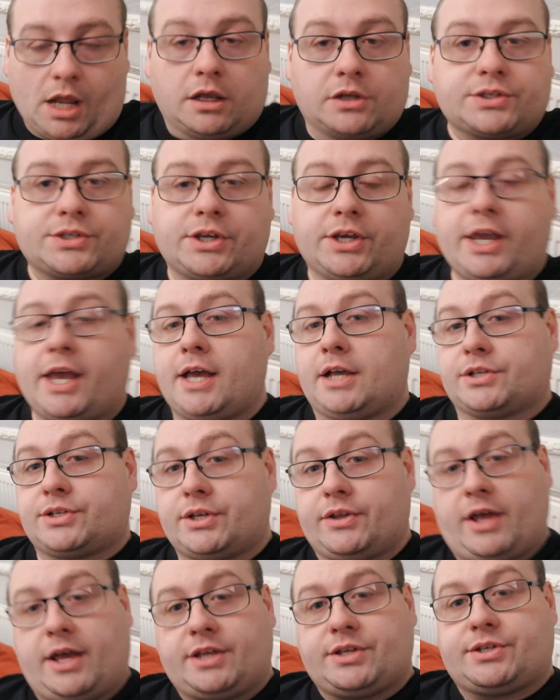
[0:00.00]
So
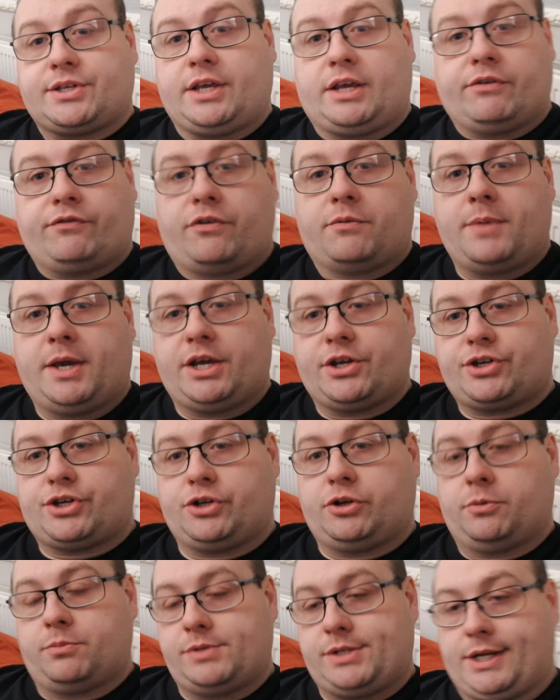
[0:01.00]
there's the information
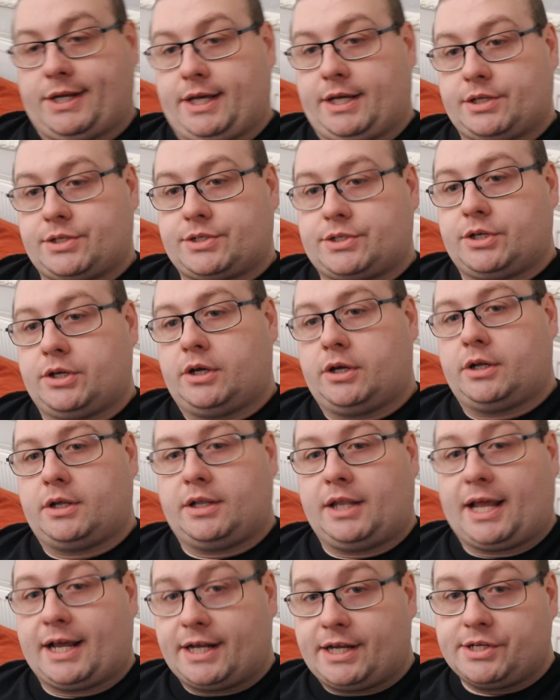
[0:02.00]
update. So,
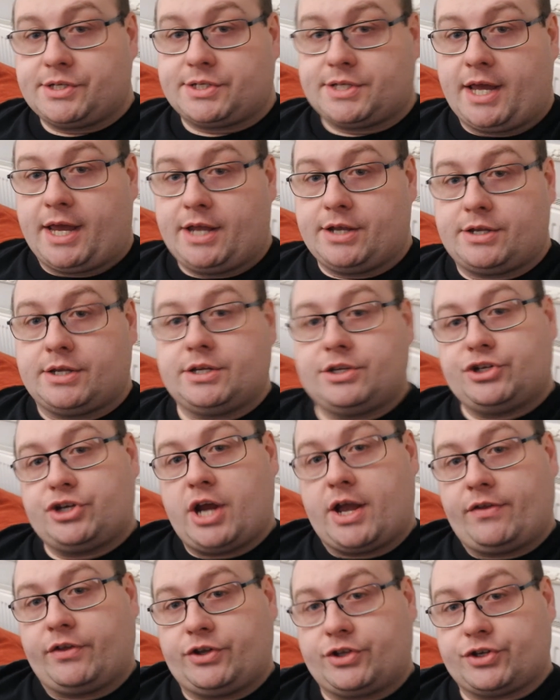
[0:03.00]
like I said, check the